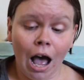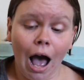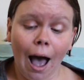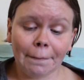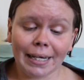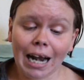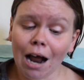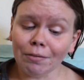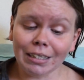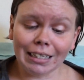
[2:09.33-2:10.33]
I mean,
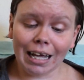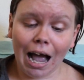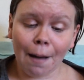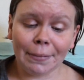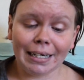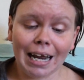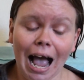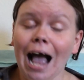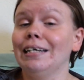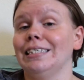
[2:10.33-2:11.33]

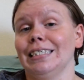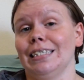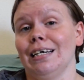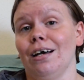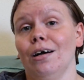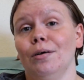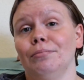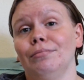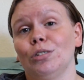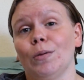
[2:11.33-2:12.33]
I dig
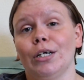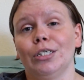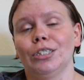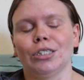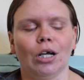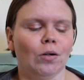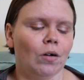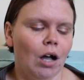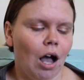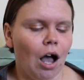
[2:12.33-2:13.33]
sweaters. So